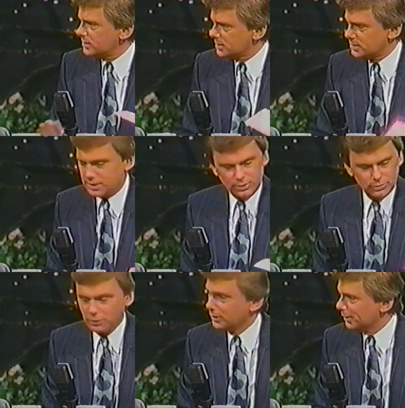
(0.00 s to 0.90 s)
a city you know
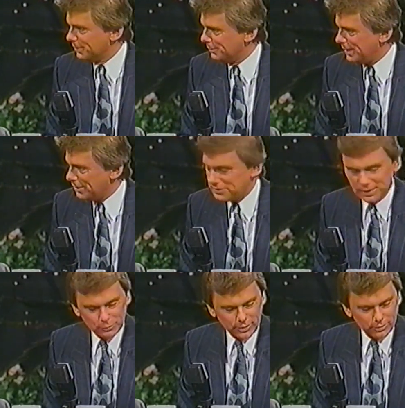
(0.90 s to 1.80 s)
a little bit about, and
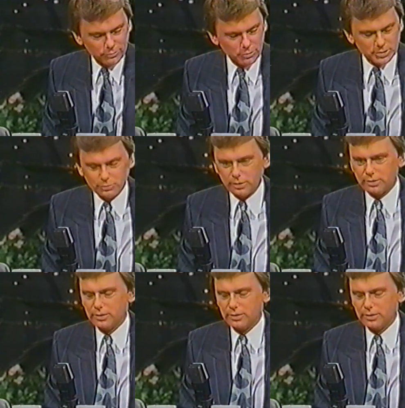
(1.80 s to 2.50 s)
we're here, of course, with